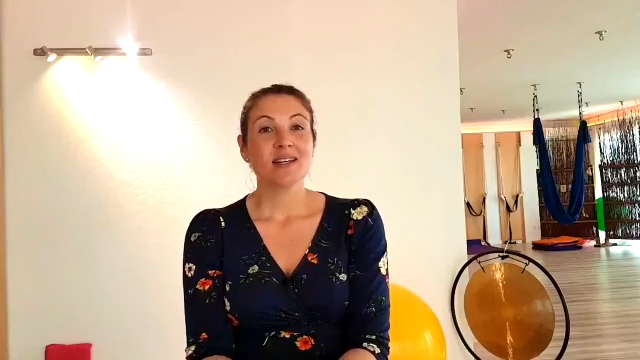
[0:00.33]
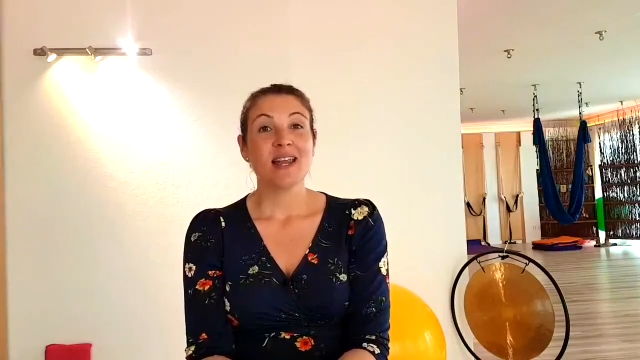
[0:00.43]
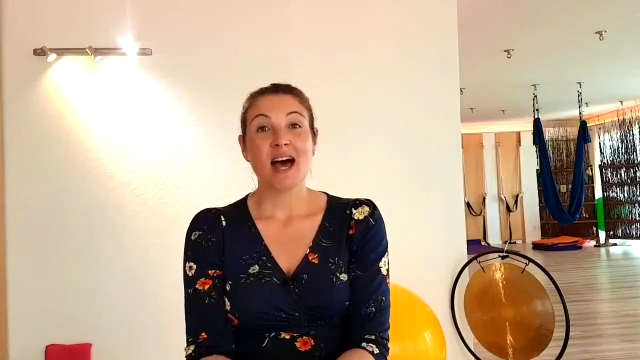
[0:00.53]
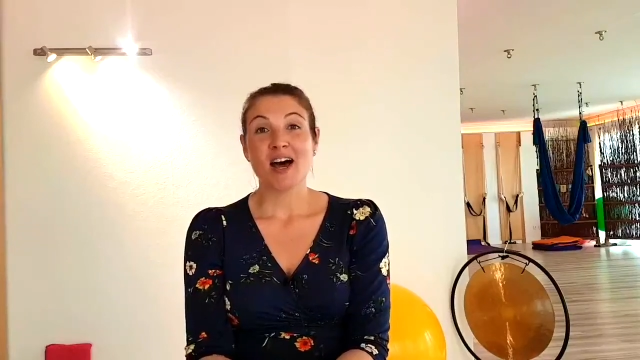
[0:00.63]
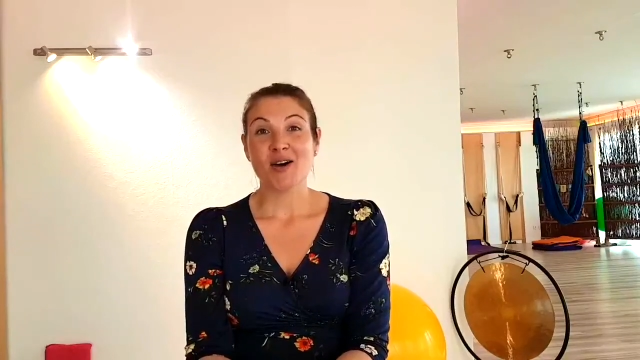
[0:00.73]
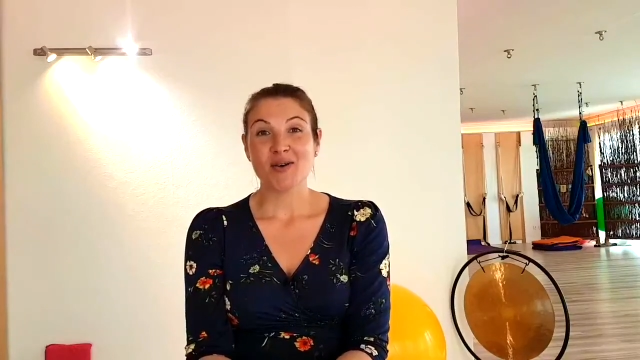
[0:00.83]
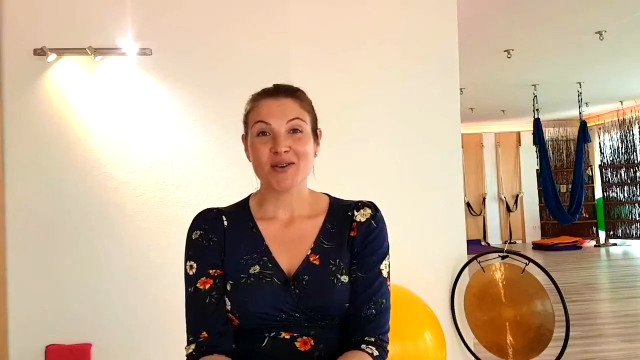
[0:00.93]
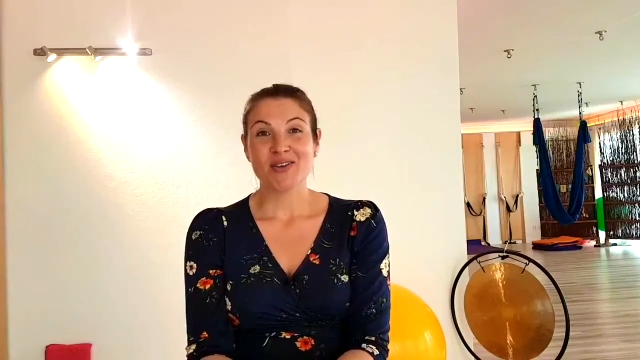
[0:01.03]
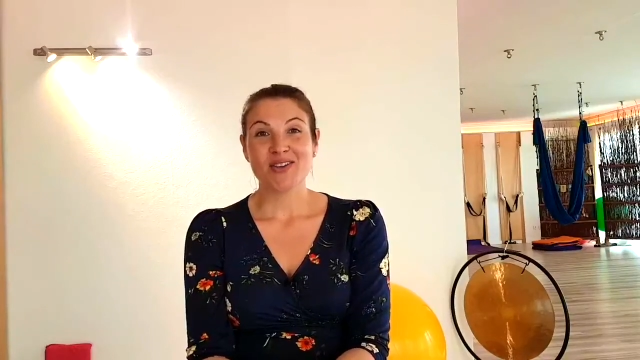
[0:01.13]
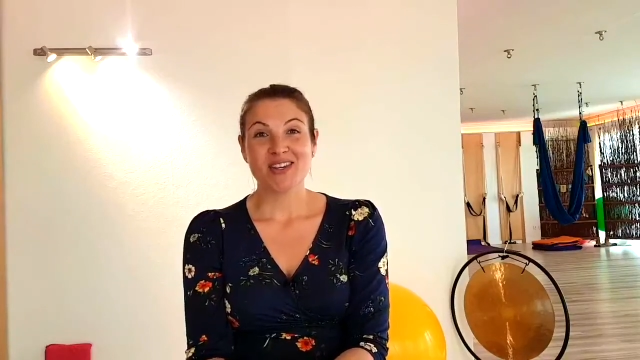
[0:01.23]

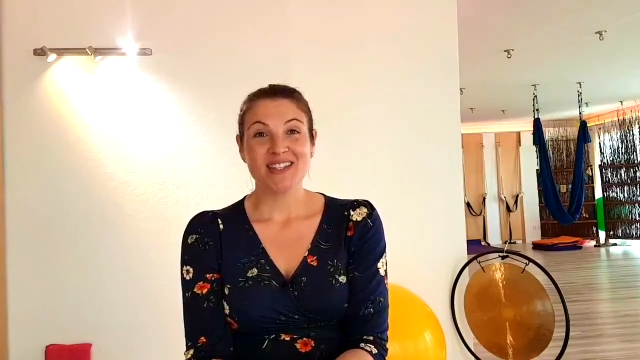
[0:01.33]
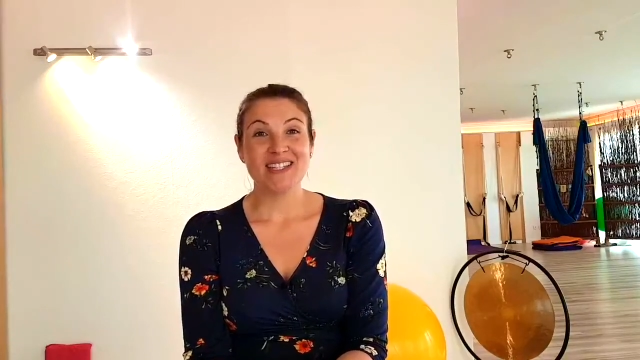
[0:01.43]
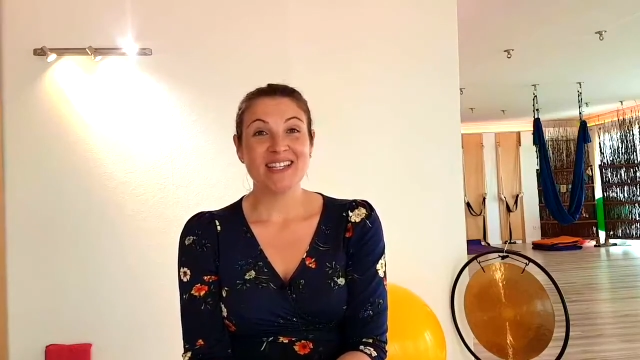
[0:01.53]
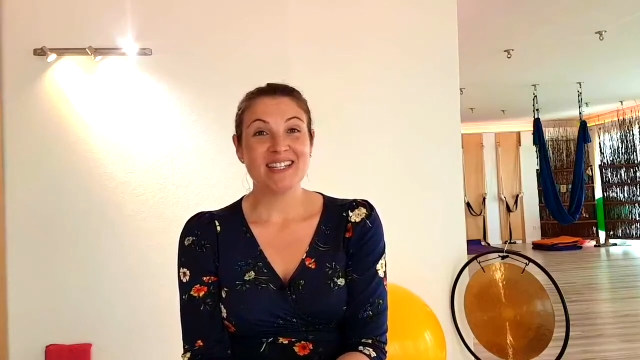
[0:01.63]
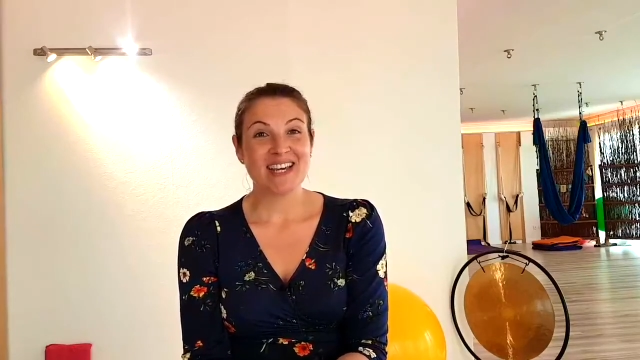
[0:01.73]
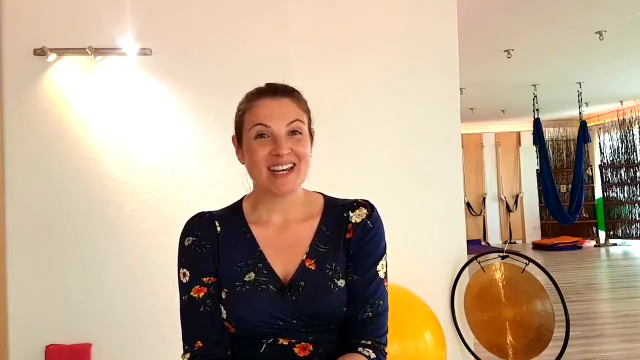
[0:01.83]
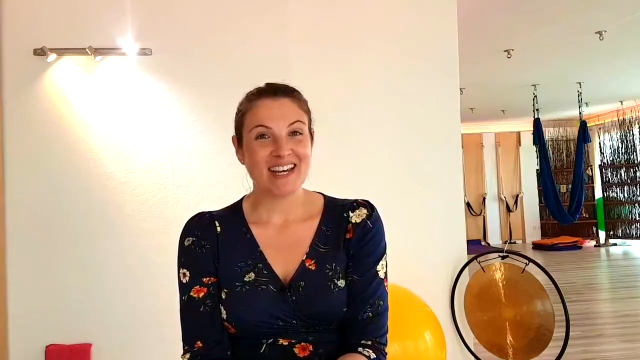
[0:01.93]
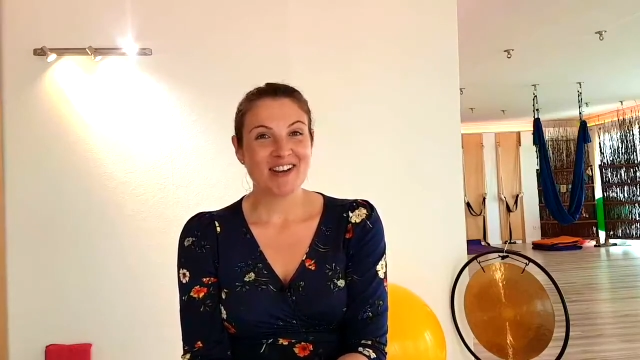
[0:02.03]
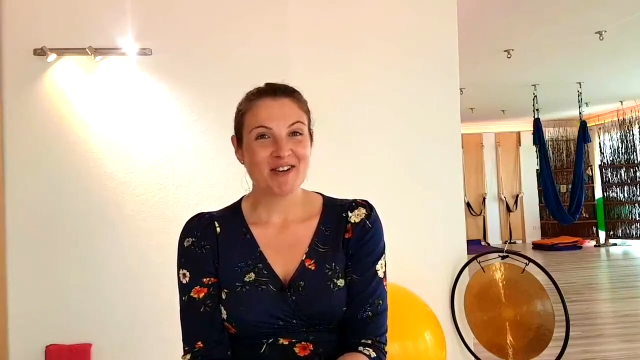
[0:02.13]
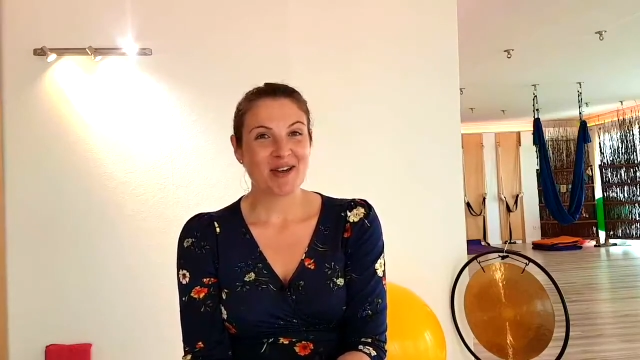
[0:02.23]
Now, the
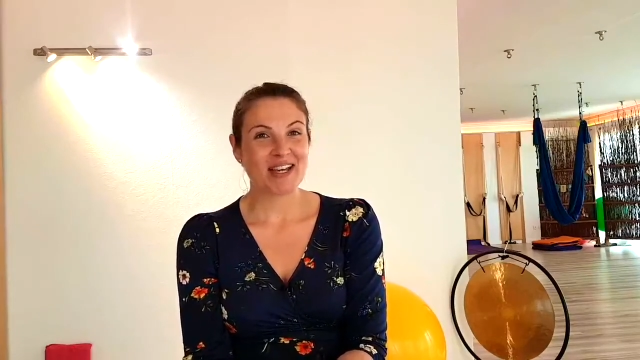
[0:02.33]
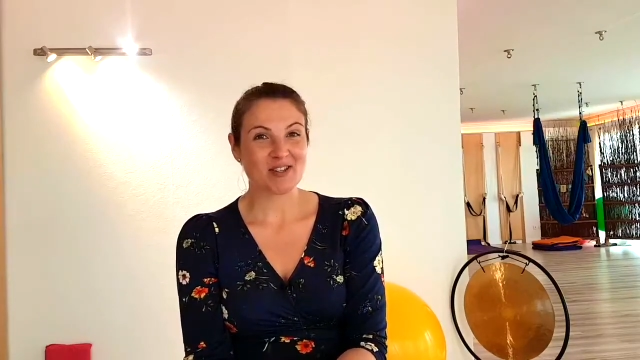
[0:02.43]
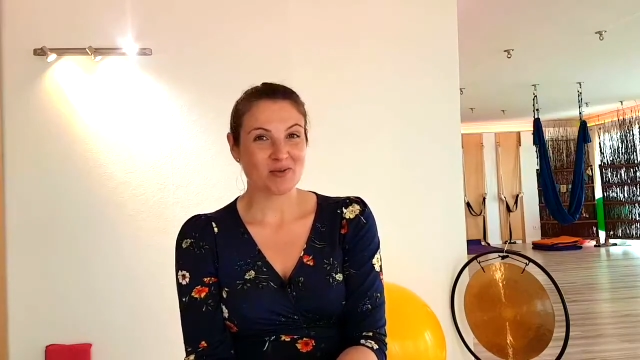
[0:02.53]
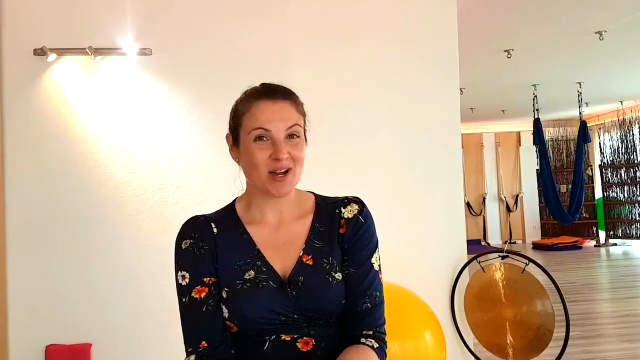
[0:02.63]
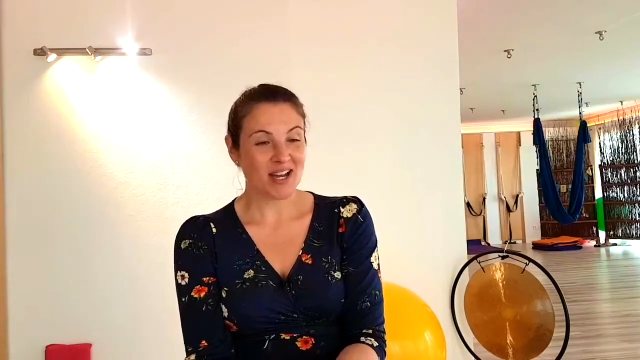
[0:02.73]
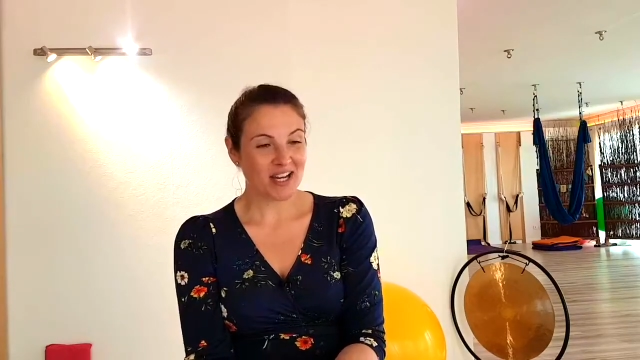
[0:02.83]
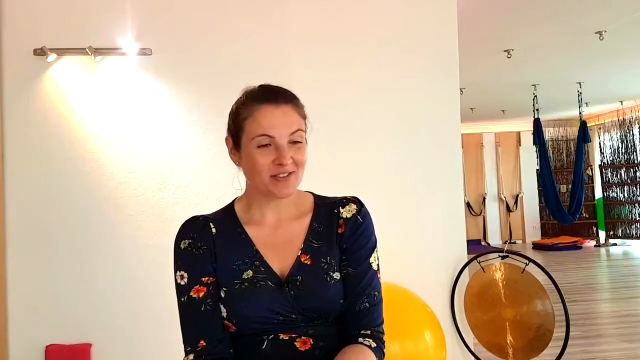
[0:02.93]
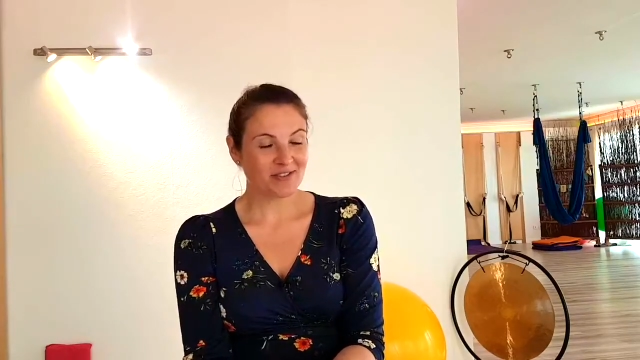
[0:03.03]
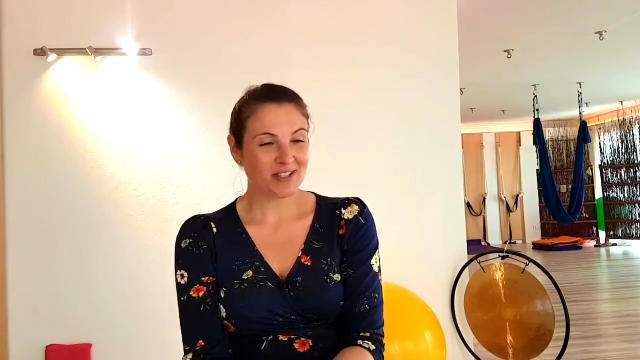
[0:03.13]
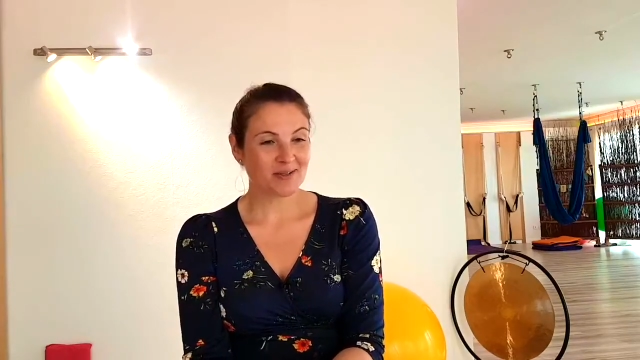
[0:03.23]
D-Day has
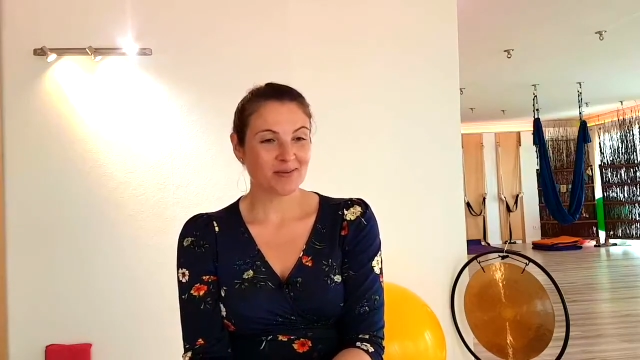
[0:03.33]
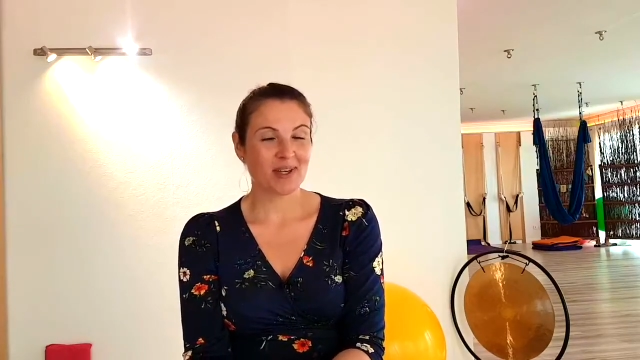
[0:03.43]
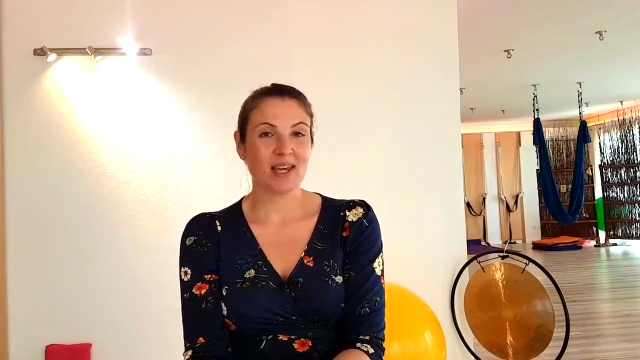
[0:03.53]
arrived